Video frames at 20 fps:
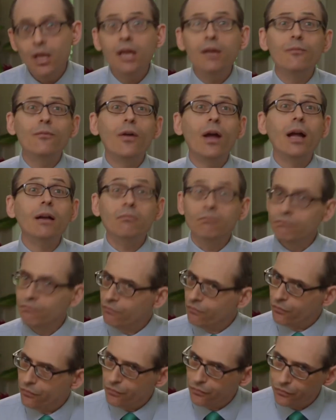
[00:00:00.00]
In fact,
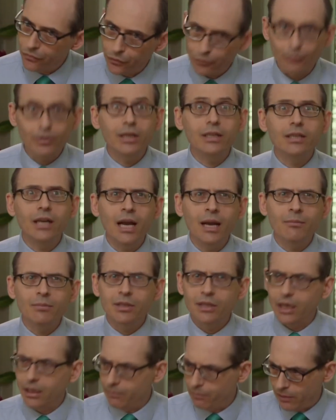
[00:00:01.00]
three times
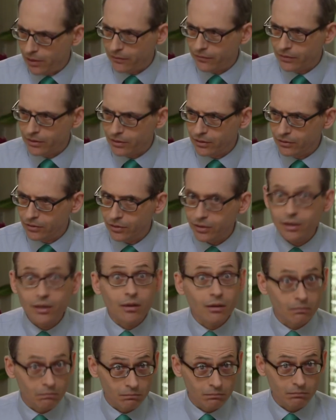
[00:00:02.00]
a day breakfast, lunch, and
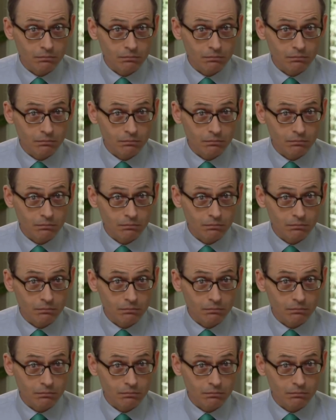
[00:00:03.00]
dinner.